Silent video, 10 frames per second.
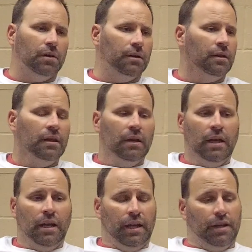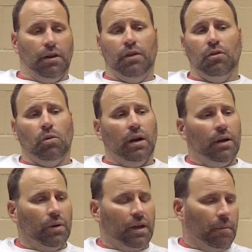But either way,
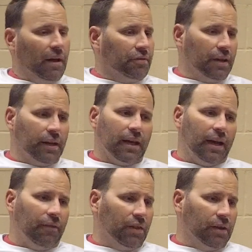we come out second half.